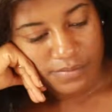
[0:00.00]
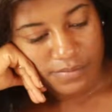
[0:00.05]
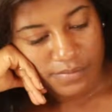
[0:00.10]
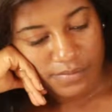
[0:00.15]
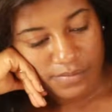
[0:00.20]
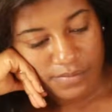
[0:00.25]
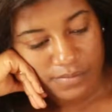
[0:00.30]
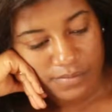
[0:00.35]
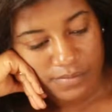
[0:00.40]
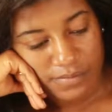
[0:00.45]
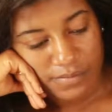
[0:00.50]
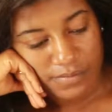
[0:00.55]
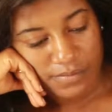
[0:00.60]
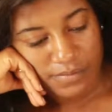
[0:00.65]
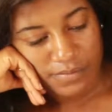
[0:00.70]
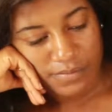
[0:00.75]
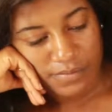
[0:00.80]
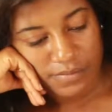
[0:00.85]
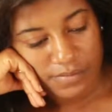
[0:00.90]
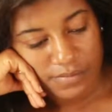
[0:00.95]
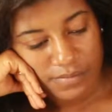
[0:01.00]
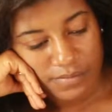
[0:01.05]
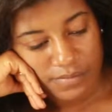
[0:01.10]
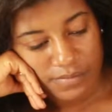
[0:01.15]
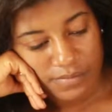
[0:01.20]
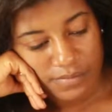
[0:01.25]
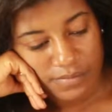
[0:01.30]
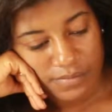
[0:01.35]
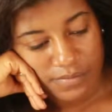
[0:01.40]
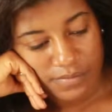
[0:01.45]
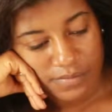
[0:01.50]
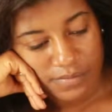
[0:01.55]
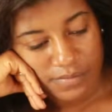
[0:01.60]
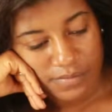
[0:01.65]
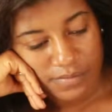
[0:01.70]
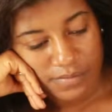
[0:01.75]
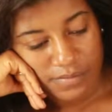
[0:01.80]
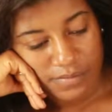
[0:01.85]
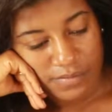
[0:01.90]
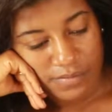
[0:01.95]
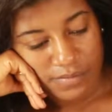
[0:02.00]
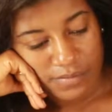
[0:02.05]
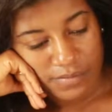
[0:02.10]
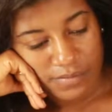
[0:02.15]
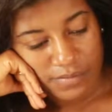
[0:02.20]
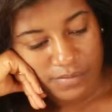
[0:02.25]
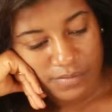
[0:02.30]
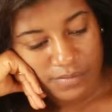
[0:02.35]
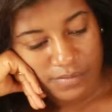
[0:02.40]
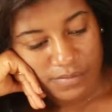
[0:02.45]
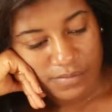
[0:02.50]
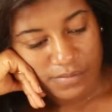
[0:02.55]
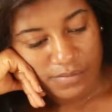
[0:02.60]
(not speaking)